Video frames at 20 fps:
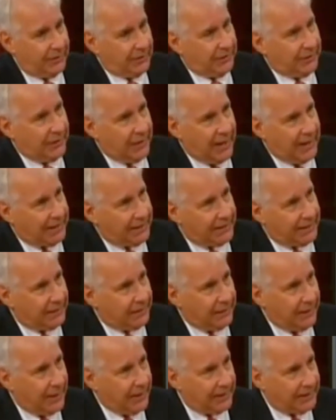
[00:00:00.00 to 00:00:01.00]
that it lasts
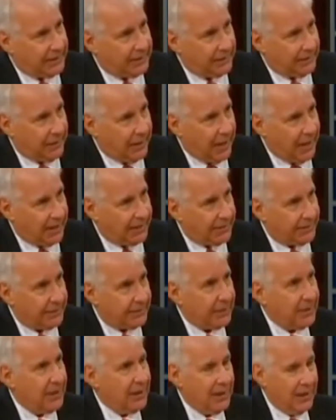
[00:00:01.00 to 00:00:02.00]
and lasts and
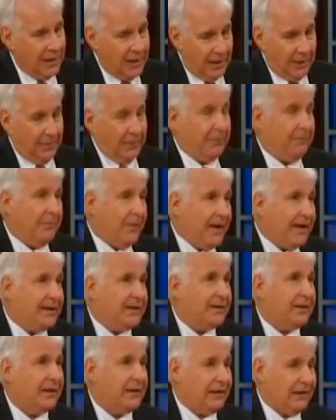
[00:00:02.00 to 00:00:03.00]
lasts. But
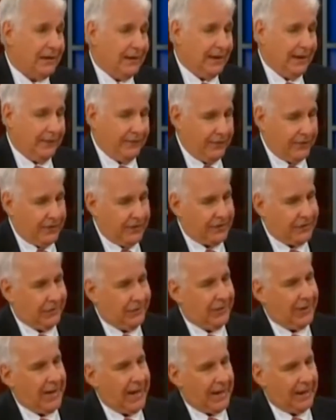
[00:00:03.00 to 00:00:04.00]
basically, if you just
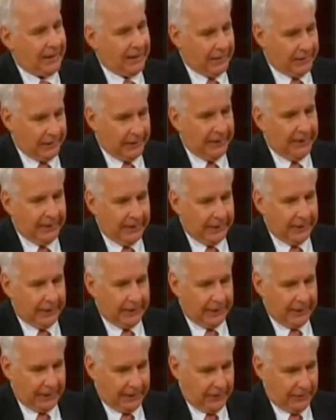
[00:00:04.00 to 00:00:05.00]
look at it
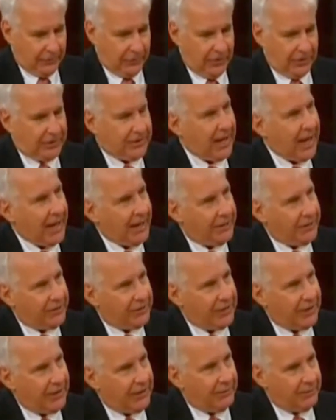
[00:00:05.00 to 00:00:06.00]
clinically, the drugs
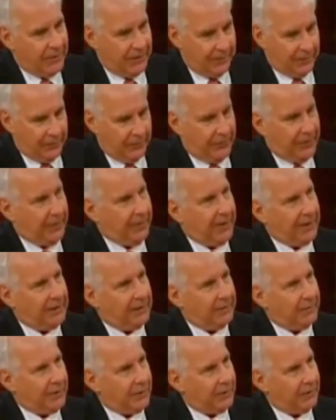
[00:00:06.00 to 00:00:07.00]
agitate people. They make
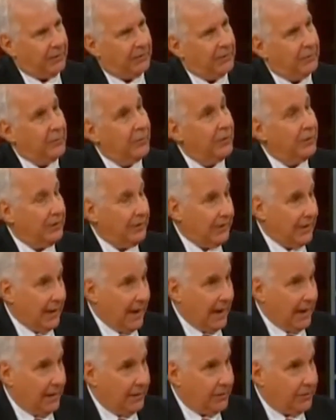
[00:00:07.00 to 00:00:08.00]
them irritable and
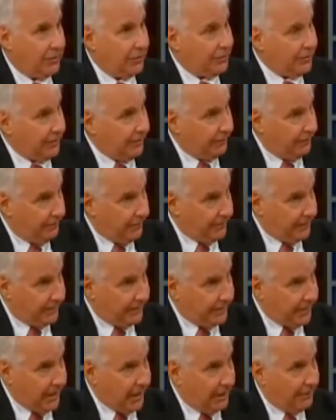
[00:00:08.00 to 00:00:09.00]
anxious, give them
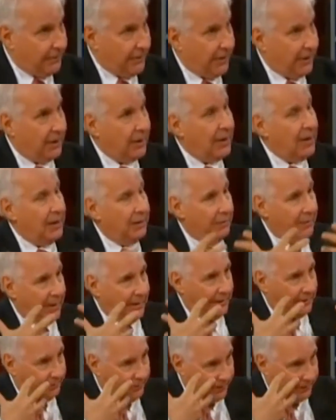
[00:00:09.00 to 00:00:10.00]
insomnia,
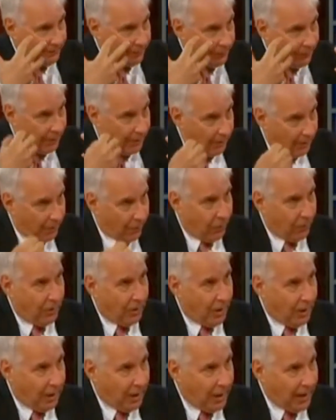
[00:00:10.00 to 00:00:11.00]
make people more
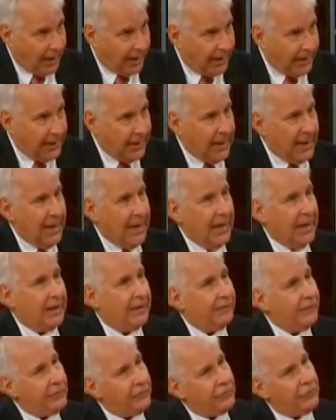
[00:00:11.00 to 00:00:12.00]
high. And
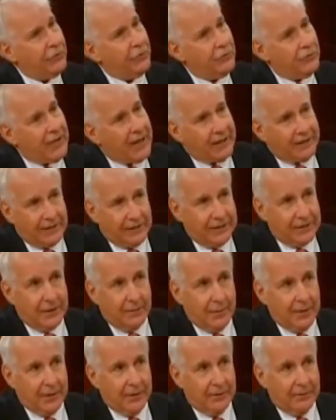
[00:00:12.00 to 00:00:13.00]
if you do that to
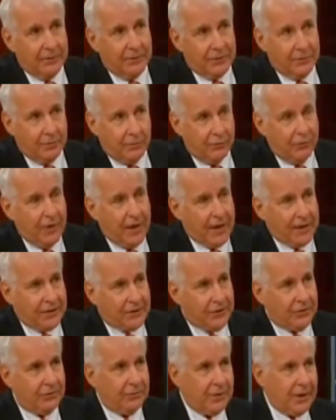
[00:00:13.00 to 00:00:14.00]
somebody who's
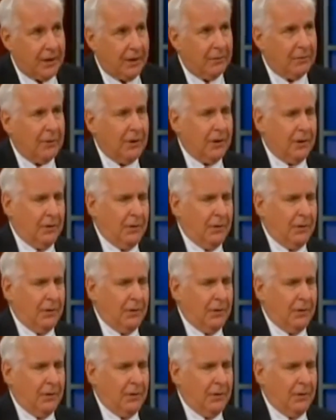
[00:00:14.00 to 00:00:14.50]
depressed, you now,